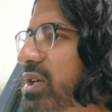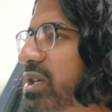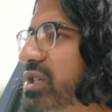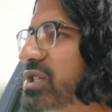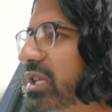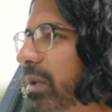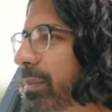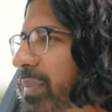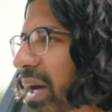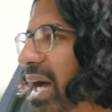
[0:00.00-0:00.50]

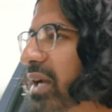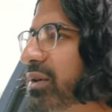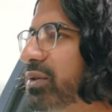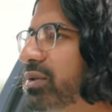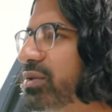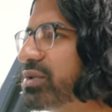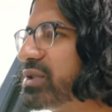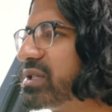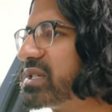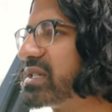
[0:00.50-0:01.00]
So the
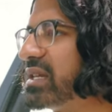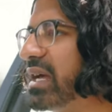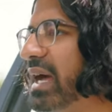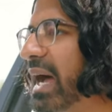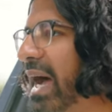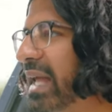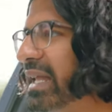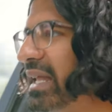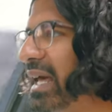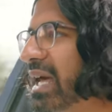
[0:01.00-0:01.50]
paddles
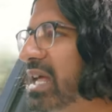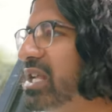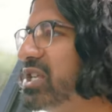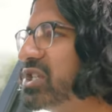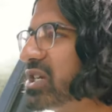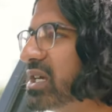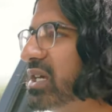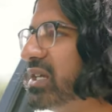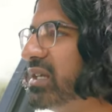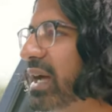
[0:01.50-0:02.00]
and the
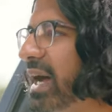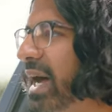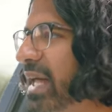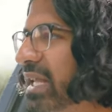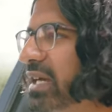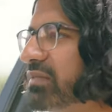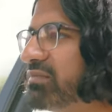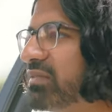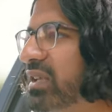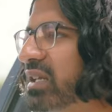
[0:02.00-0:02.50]
engine
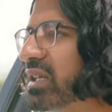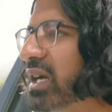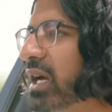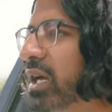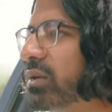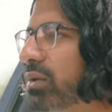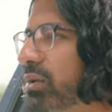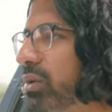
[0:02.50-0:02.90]
and that red line